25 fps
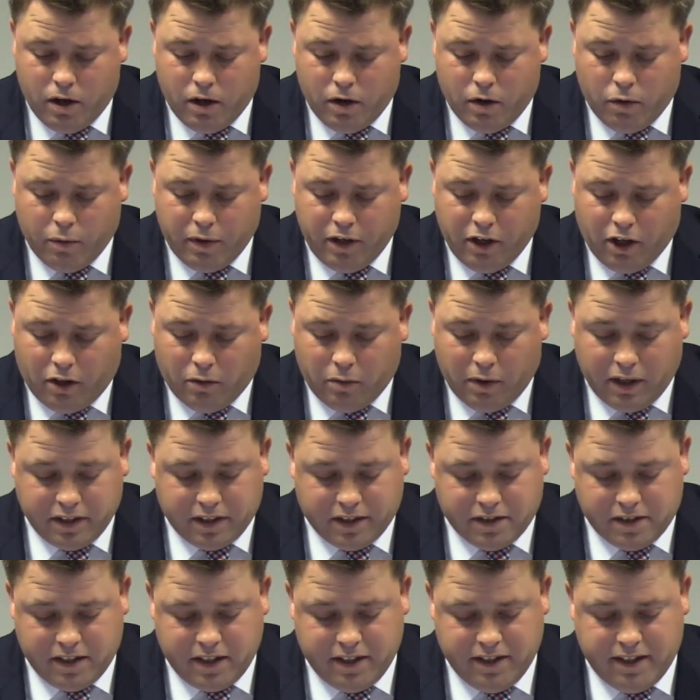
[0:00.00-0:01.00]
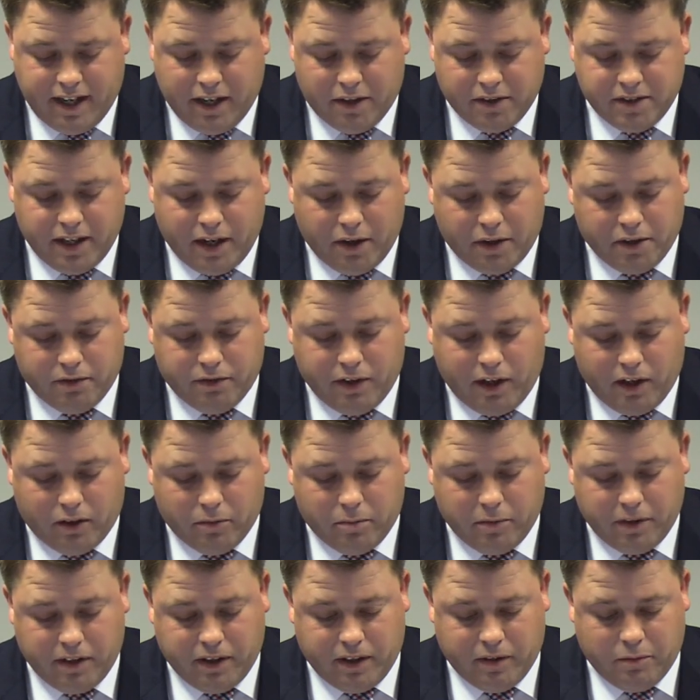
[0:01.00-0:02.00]
We all want to see downtown
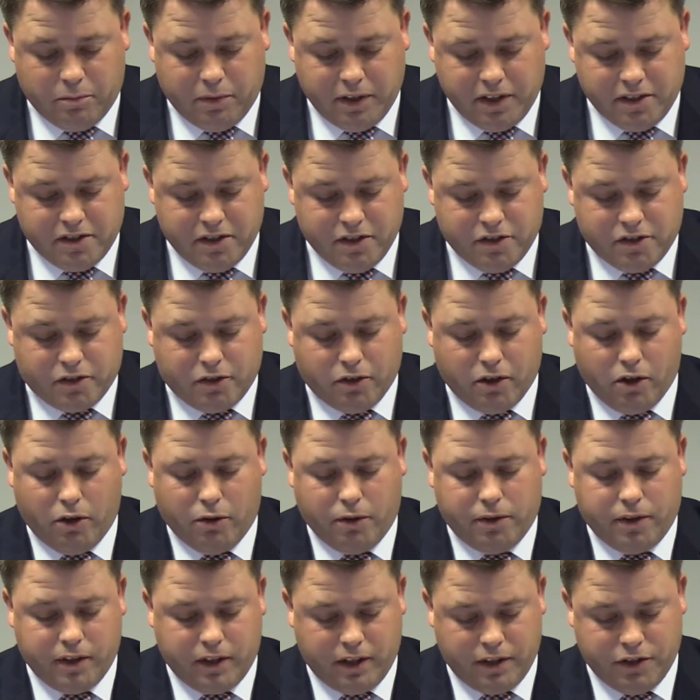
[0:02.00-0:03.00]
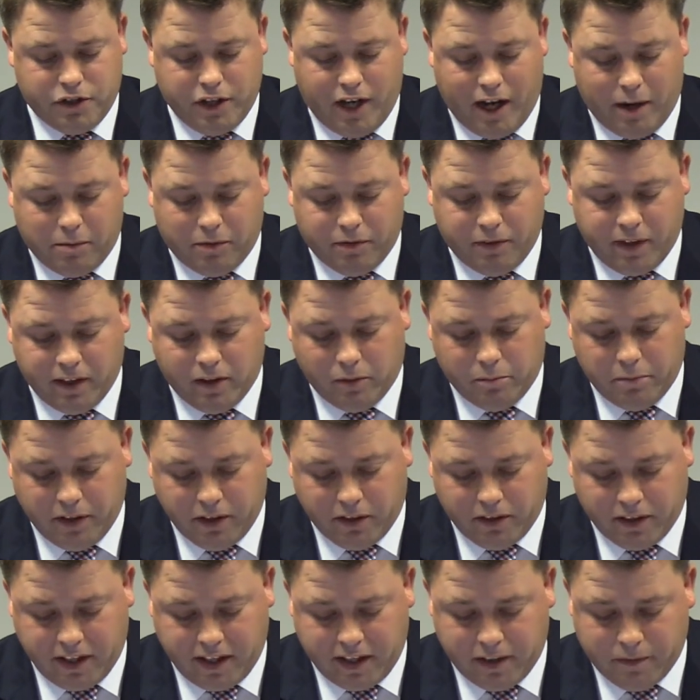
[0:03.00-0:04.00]
development and business growth and job
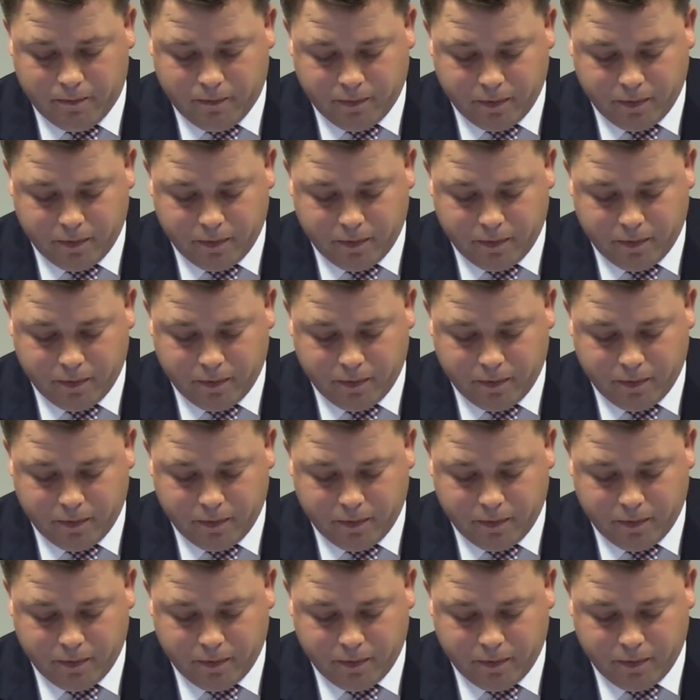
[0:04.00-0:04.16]
availability.